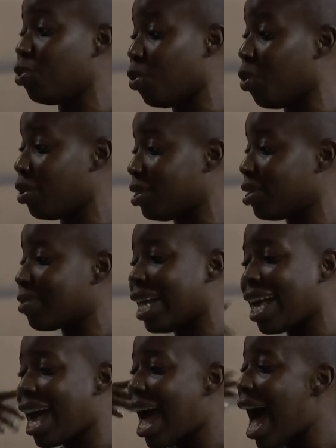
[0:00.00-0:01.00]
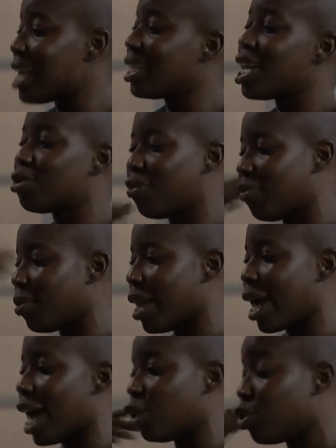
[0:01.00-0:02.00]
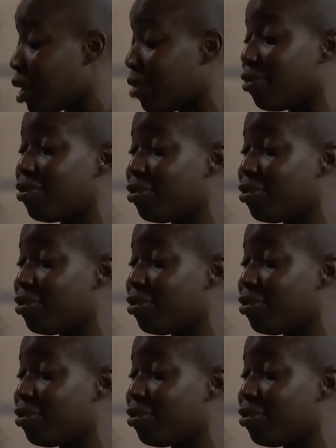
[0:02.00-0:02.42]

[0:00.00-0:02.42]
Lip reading: you know what? I started to feel like I shouldn't have